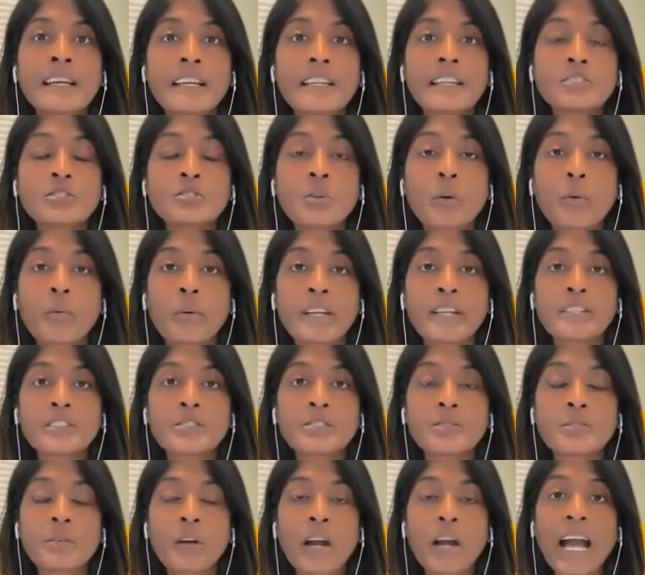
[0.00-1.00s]
is going
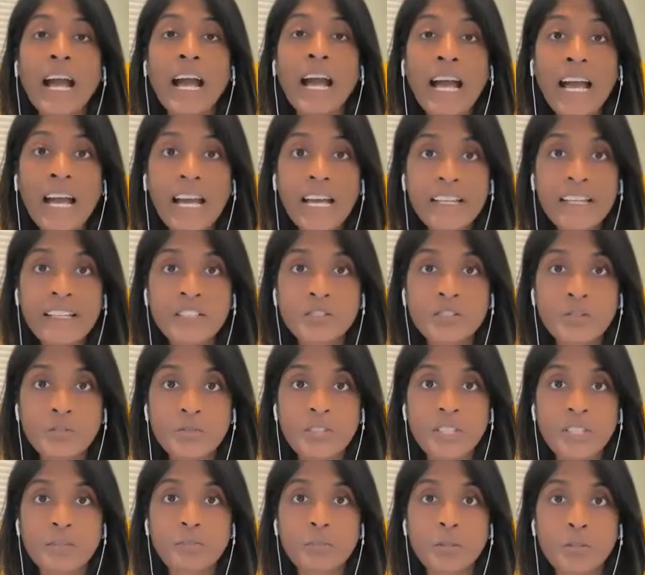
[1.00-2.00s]
to add to
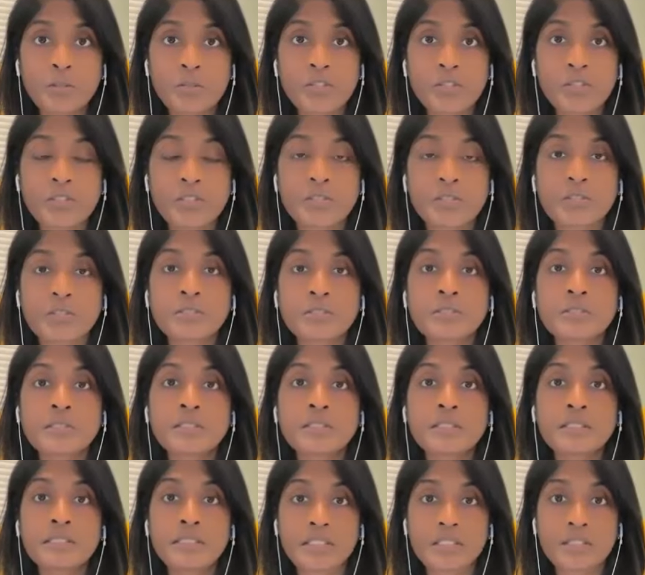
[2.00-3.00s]
the emotional
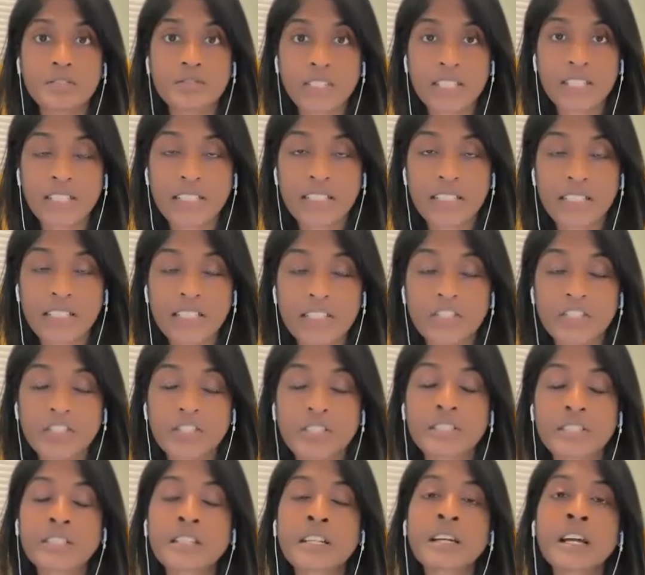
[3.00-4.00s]

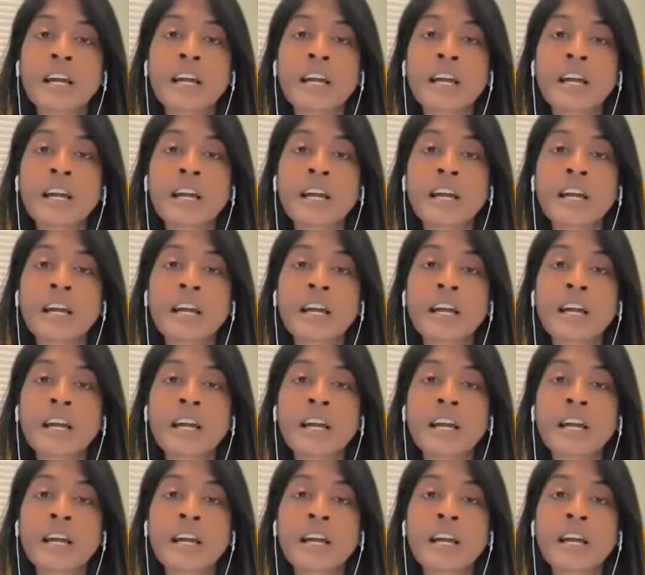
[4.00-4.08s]
dysregulation.